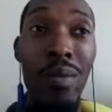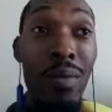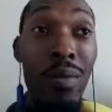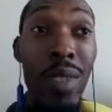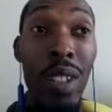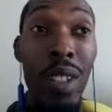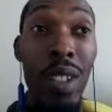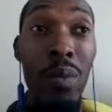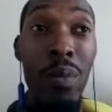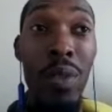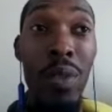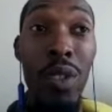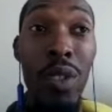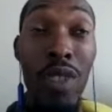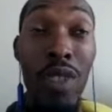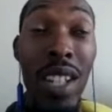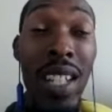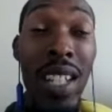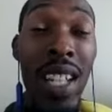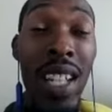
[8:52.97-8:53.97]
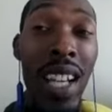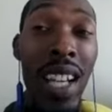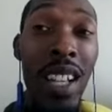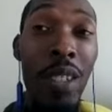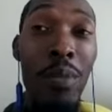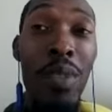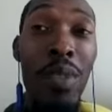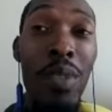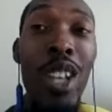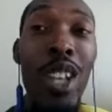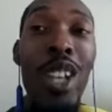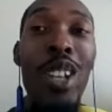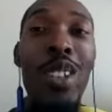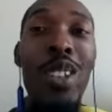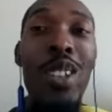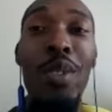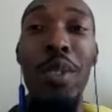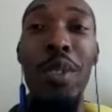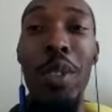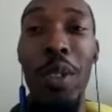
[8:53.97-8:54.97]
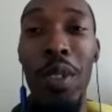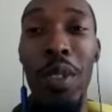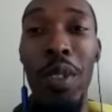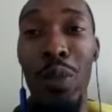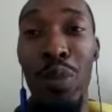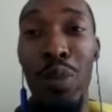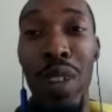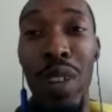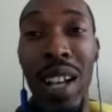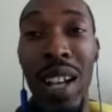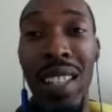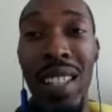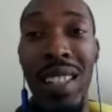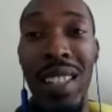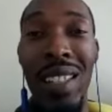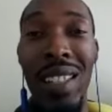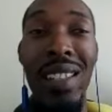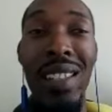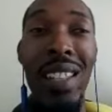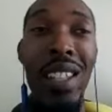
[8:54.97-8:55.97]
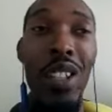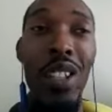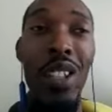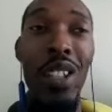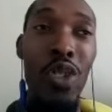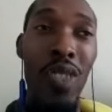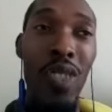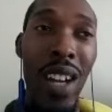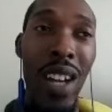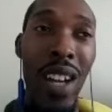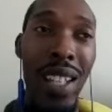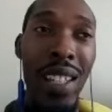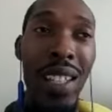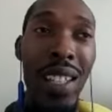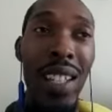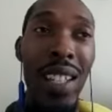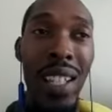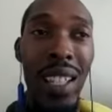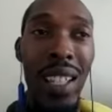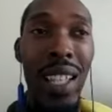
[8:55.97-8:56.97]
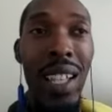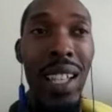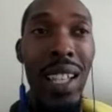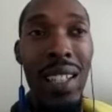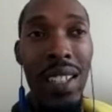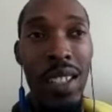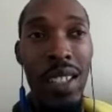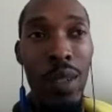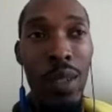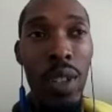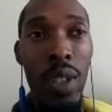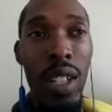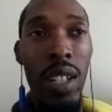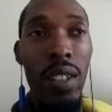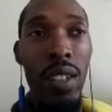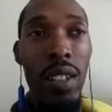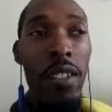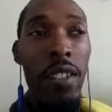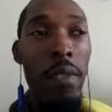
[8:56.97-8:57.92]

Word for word: you know, three times so you know what the process is that you're trying to delegate to someone else.